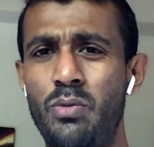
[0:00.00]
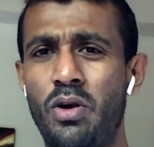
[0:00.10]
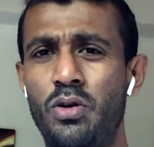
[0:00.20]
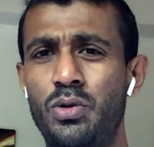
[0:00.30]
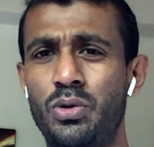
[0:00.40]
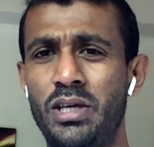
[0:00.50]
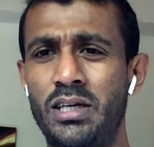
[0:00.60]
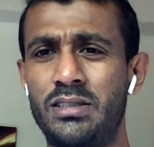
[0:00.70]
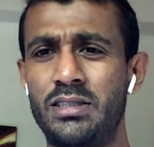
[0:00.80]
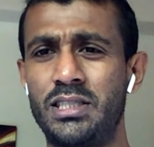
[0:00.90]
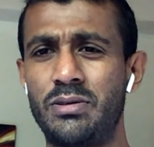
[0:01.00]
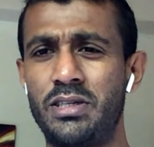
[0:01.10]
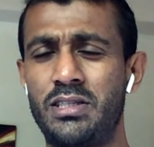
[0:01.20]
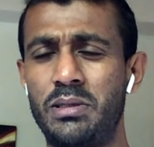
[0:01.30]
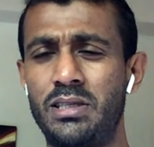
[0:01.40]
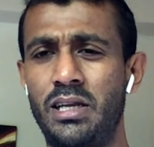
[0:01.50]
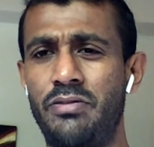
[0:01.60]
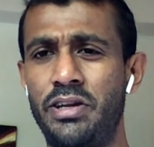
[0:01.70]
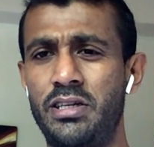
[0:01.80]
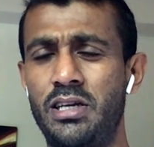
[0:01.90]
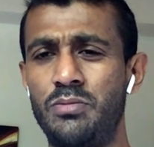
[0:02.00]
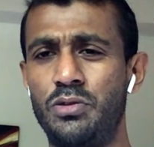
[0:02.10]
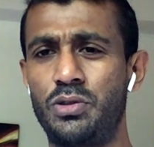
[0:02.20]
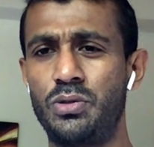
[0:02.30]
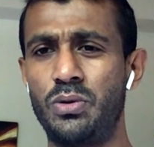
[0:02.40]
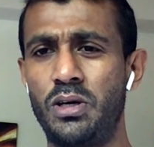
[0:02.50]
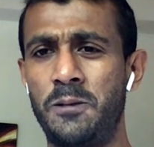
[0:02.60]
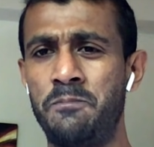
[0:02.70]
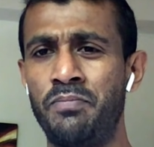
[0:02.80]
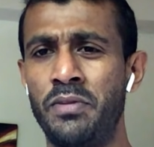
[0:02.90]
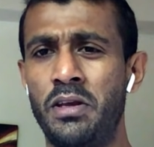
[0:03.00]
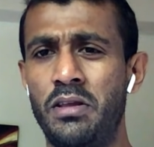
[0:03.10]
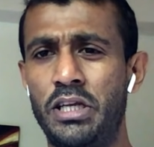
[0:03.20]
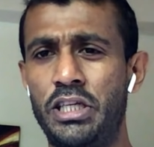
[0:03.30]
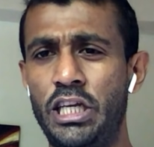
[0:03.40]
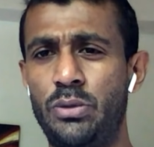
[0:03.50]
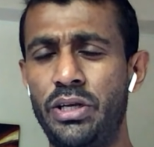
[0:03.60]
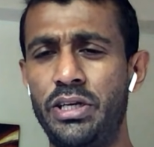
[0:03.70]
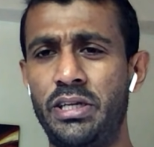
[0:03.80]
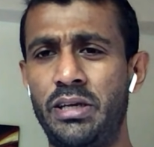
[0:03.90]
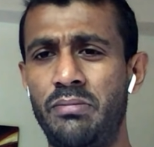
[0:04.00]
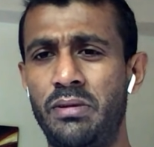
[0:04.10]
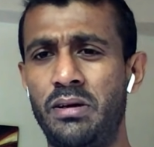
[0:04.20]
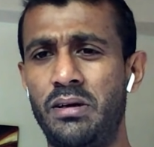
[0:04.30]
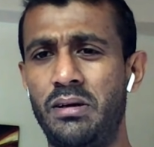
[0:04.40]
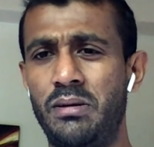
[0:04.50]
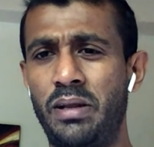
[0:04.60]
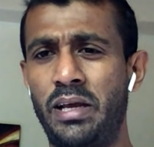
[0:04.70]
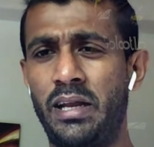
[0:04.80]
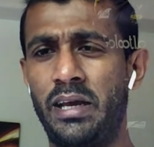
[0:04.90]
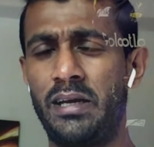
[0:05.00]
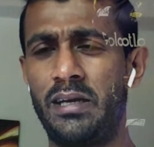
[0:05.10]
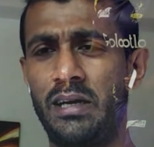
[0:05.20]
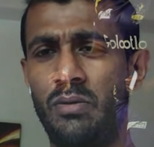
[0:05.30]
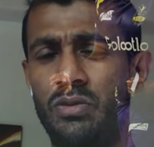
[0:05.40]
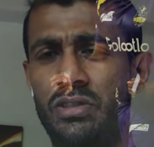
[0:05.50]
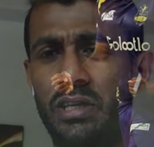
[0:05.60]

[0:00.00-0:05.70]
in one or two youngsters, and especially when it comes to uh, the T twenty team, uh, a player like, I would